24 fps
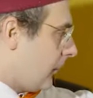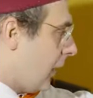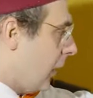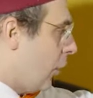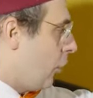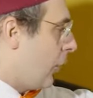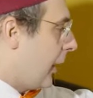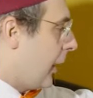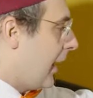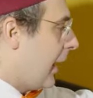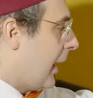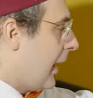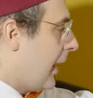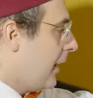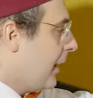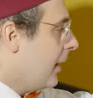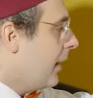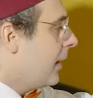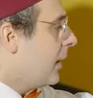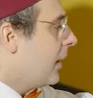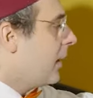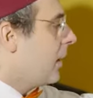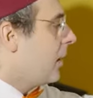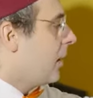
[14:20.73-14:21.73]
Okay,
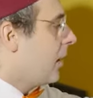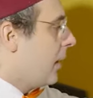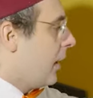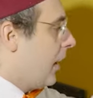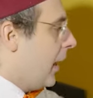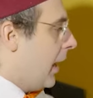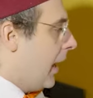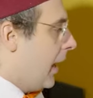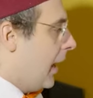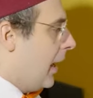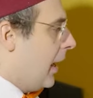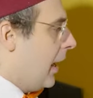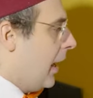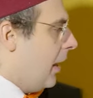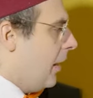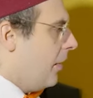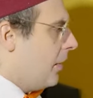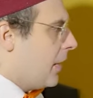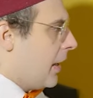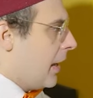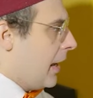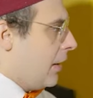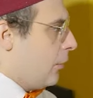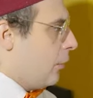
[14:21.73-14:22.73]

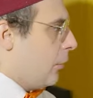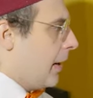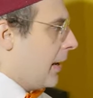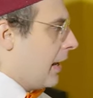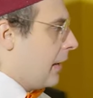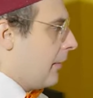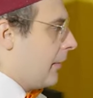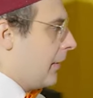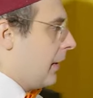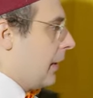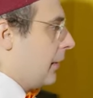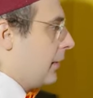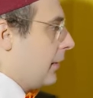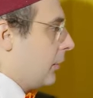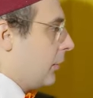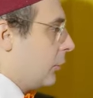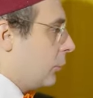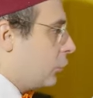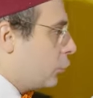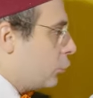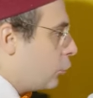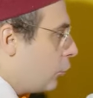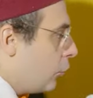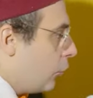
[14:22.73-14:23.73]
and then we have another
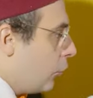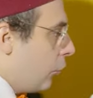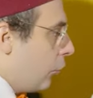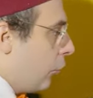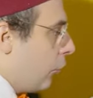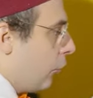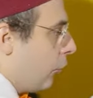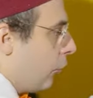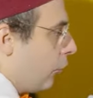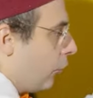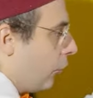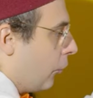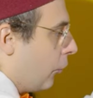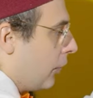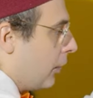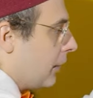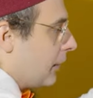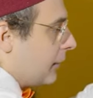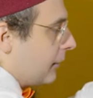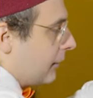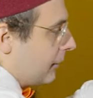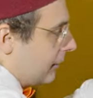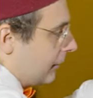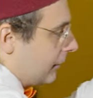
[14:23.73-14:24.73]

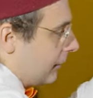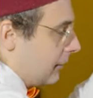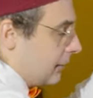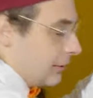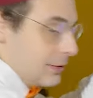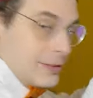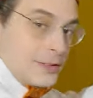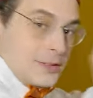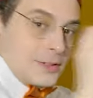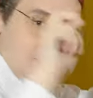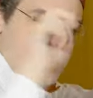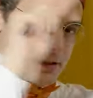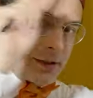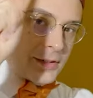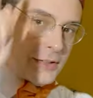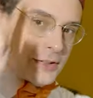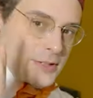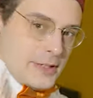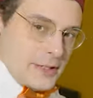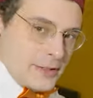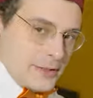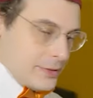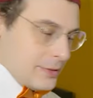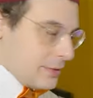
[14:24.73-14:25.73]

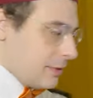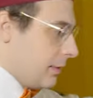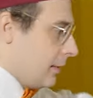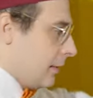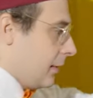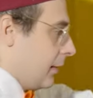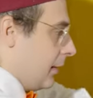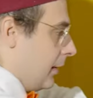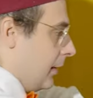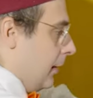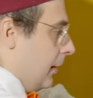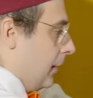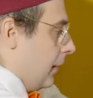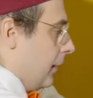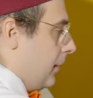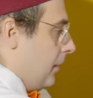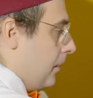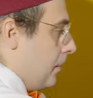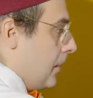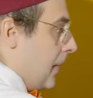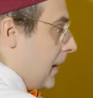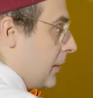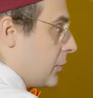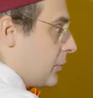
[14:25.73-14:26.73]
2-4-6 here,
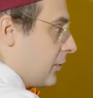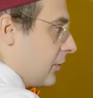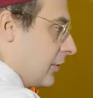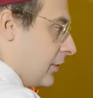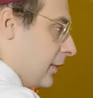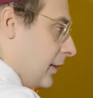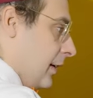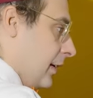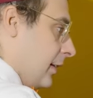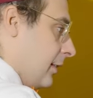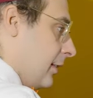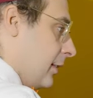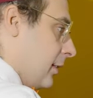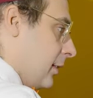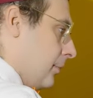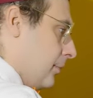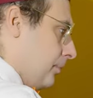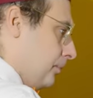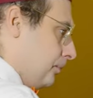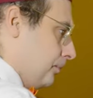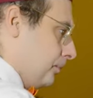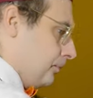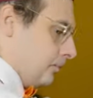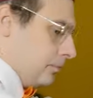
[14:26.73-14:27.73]
major 6.
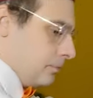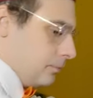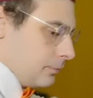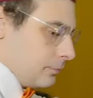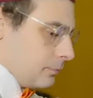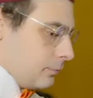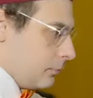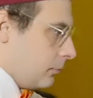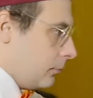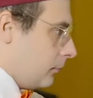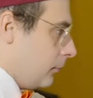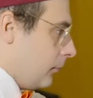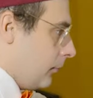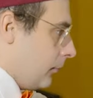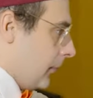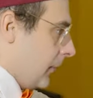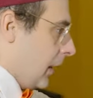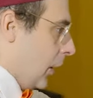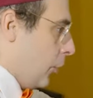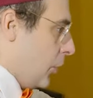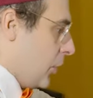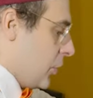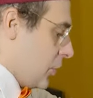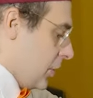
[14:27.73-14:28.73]

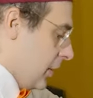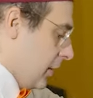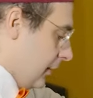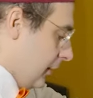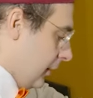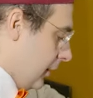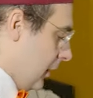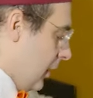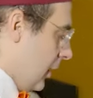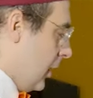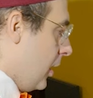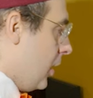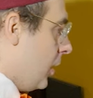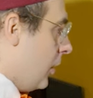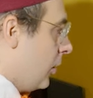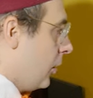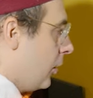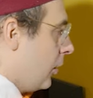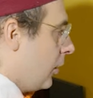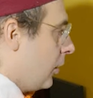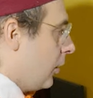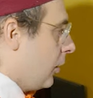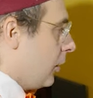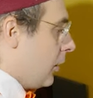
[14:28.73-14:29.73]
Which is
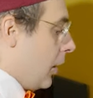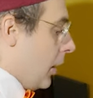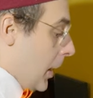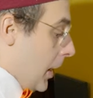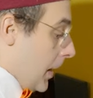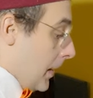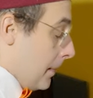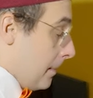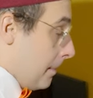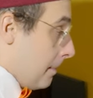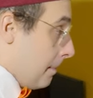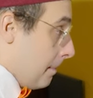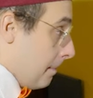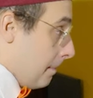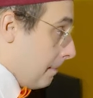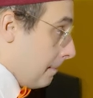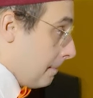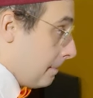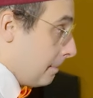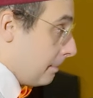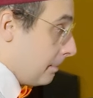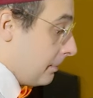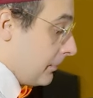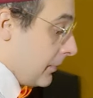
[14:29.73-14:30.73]
we
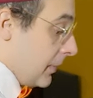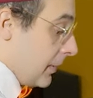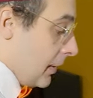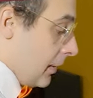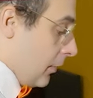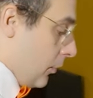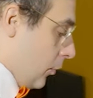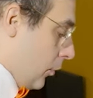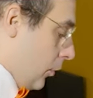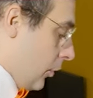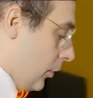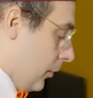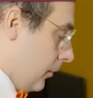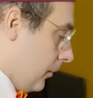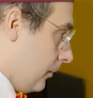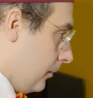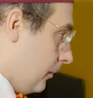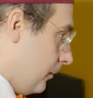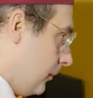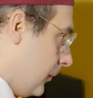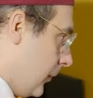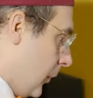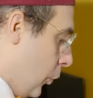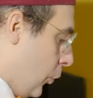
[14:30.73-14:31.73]

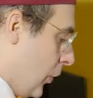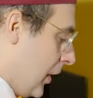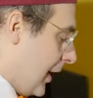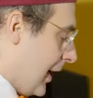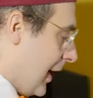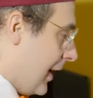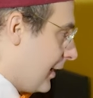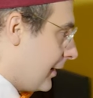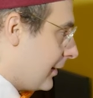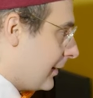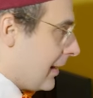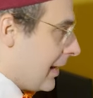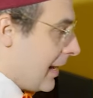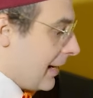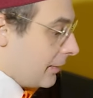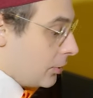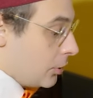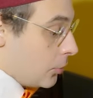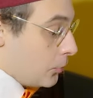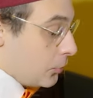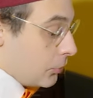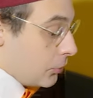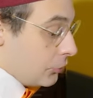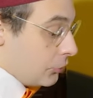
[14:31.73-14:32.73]
can take
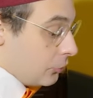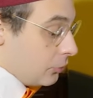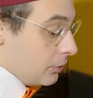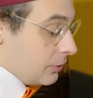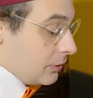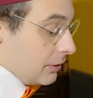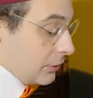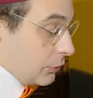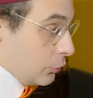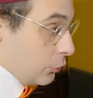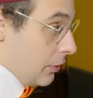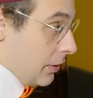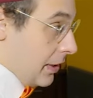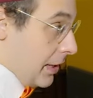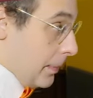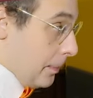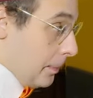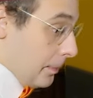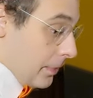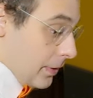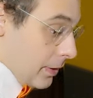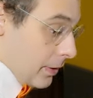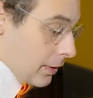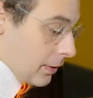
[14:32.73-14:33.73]
the opportunity to
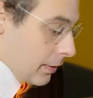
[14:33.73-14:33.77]
leap